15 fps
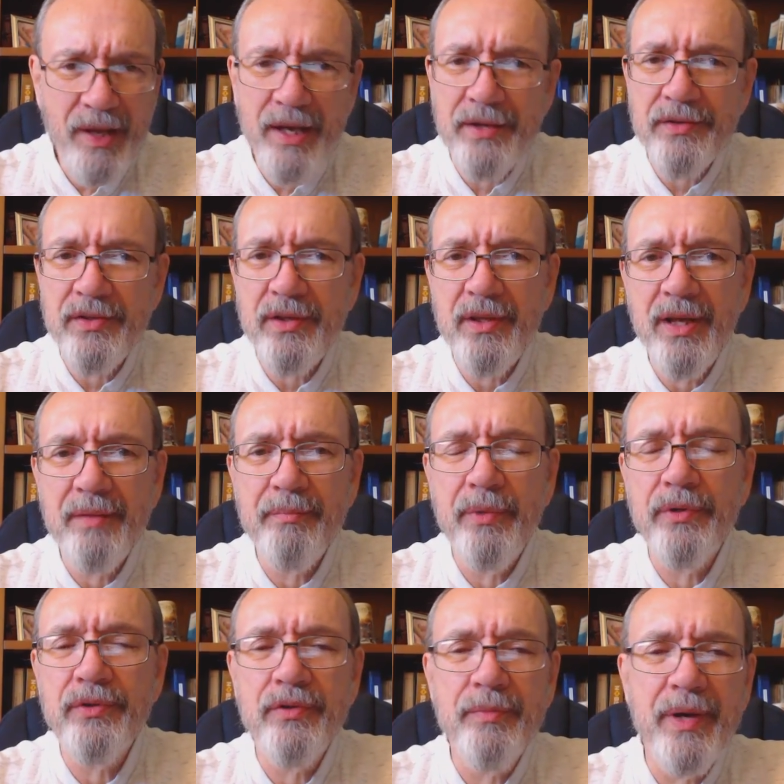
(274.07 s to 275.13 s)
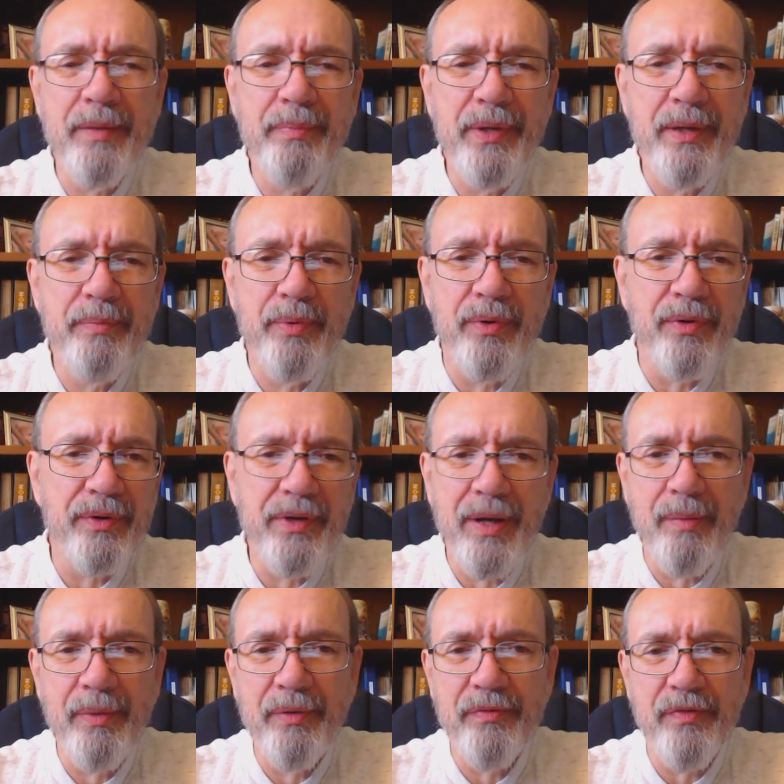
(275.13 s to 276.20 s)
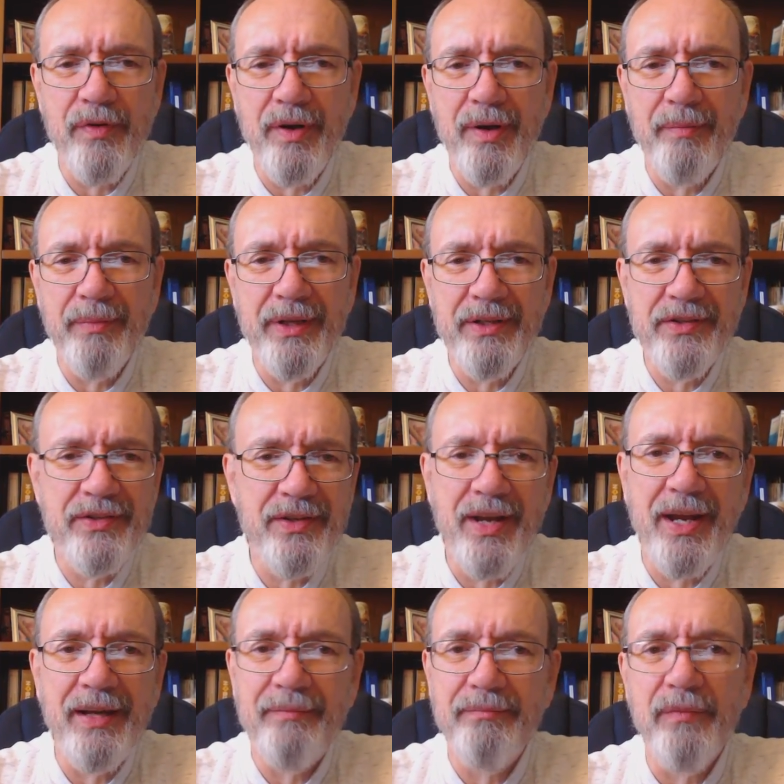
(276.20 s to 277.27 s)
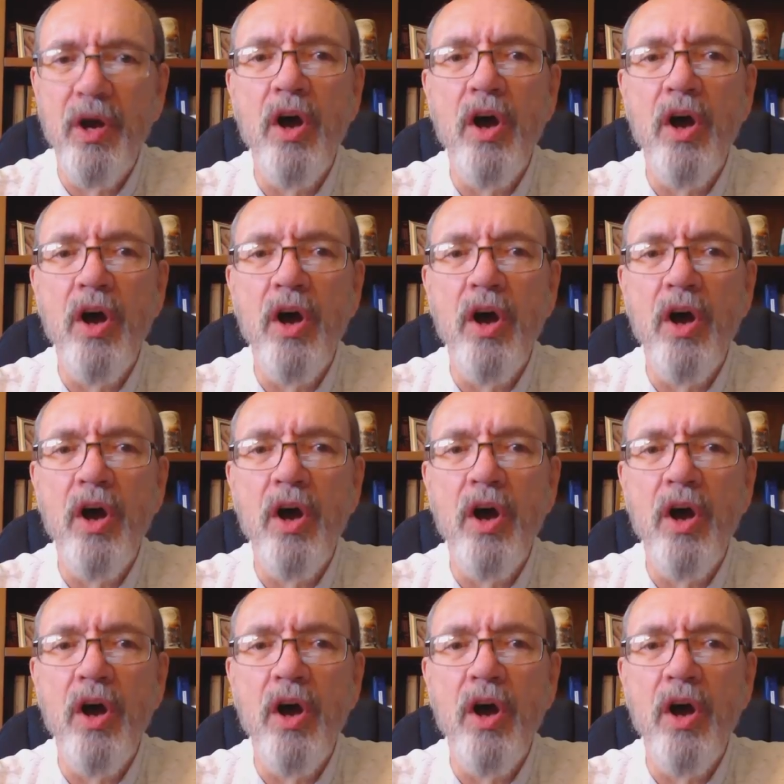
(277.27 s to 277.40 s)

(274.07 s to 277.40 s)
I see that most of my people are coming from, let's say,